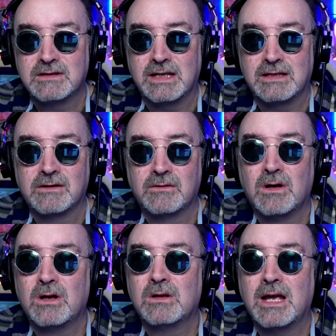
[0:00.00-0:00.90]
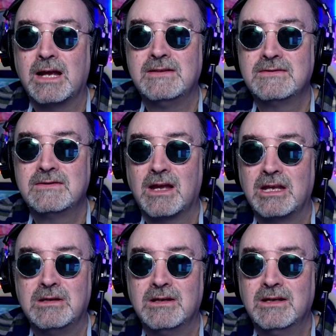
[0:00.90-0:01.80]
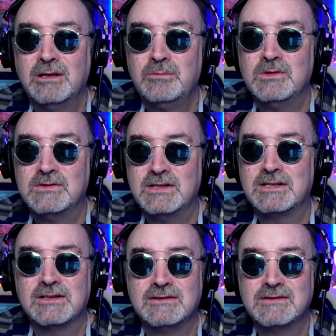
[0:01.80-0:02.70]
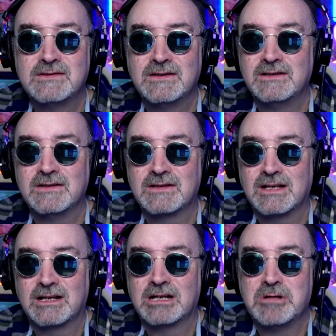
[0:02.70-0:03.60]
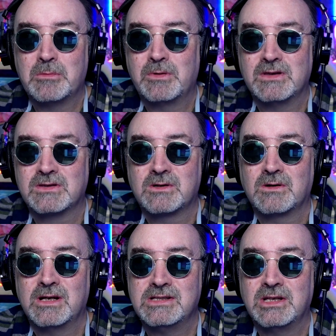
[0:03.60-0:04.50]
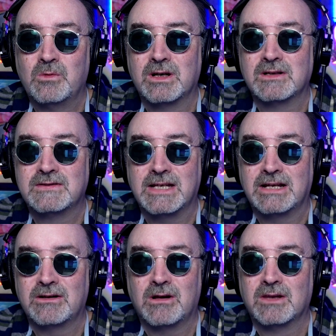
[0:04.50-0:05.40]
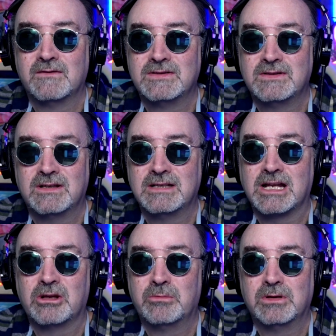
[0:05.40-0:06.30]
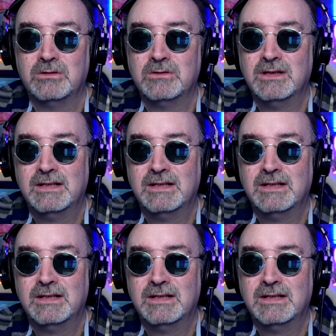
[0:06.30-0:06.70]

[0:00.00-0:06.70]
Like, they're all Einstein musicians that just can come up with this crazy, weird sound all of a sudden out of the blue